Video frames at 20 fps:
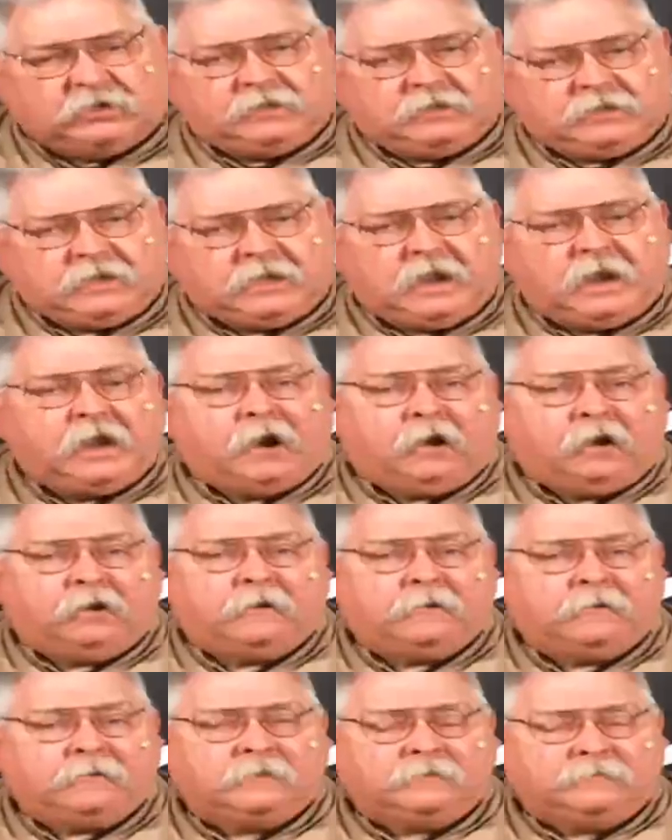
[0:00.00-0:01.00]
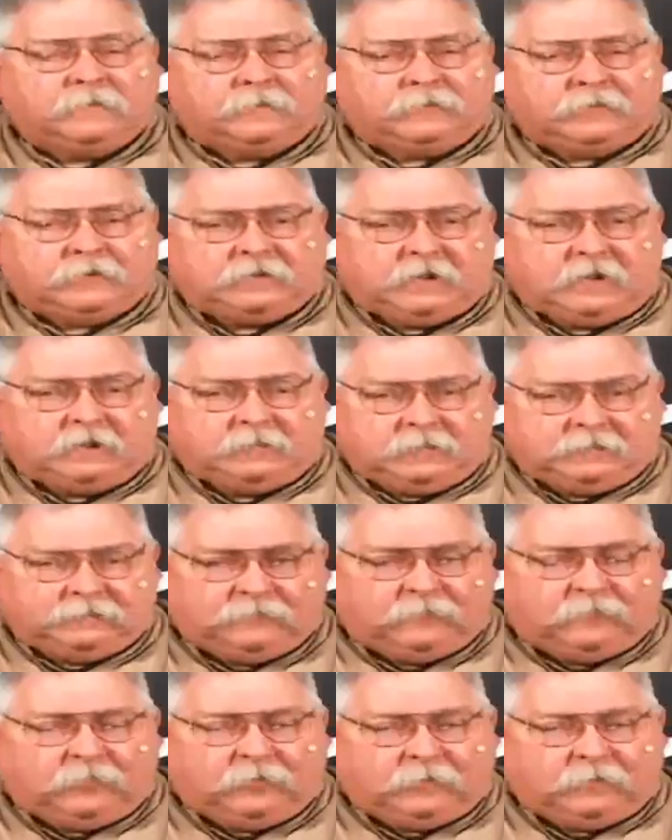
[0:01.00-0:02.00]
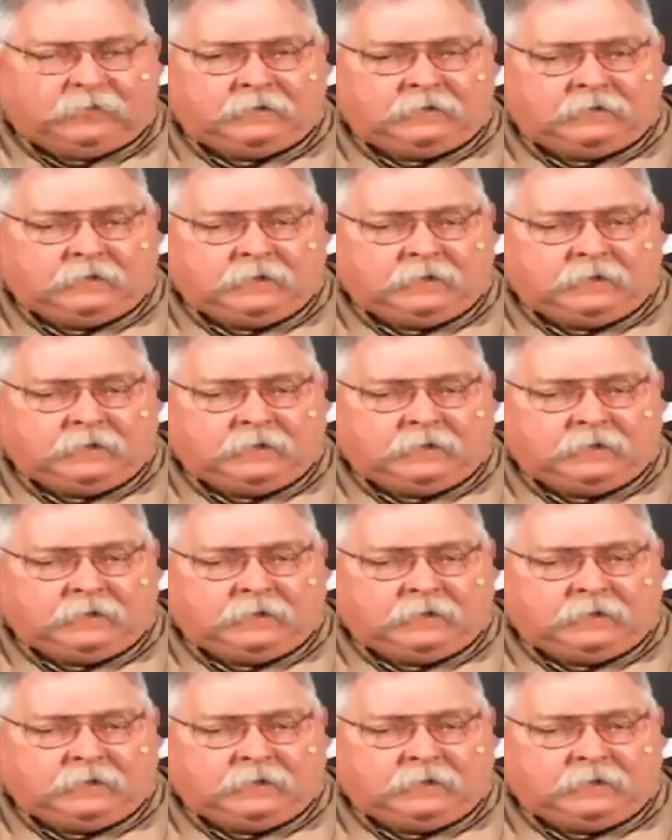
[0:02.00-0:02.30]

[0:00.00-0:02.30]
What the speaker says: in the air from the day before.